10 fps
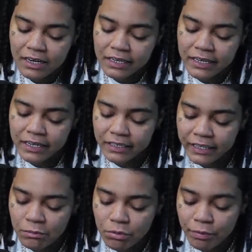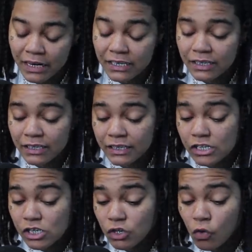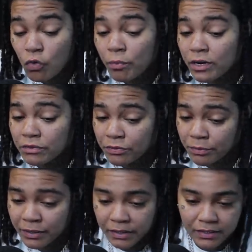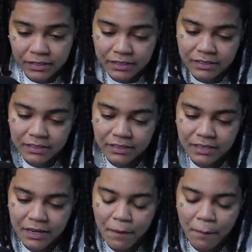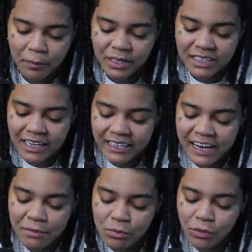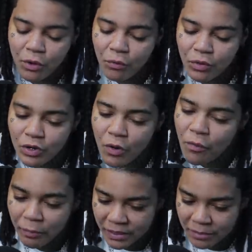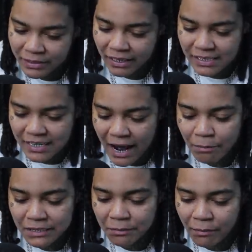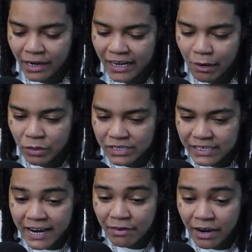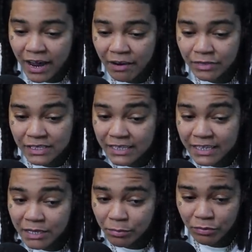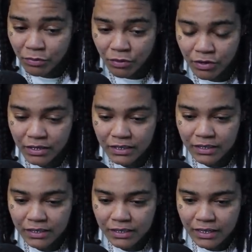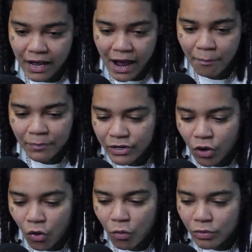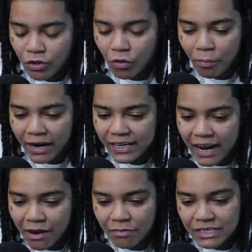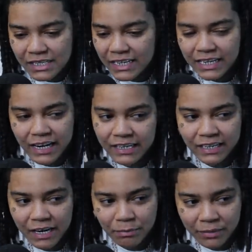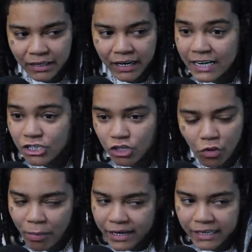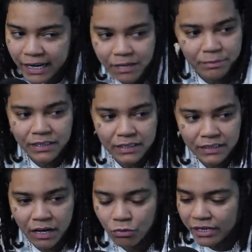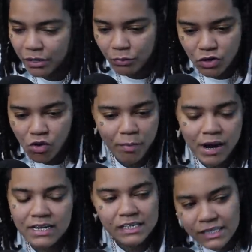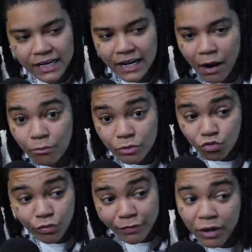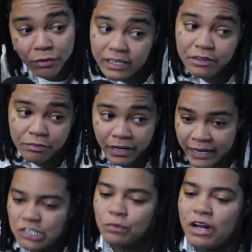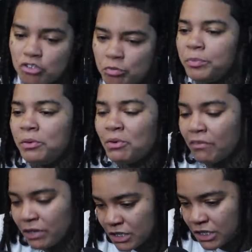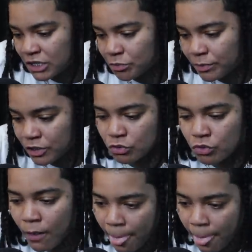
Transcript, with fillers: yeah, label probably could have did so much for me. Yeah. But a label don't know me because I'm somebody that was never ever seen before. Mm. I'm no nobody ever seen nothing like me. Like right, right. nobody like me. Facts. I don't care what nobody say. I'm very different, and that's why so many people have a judgmental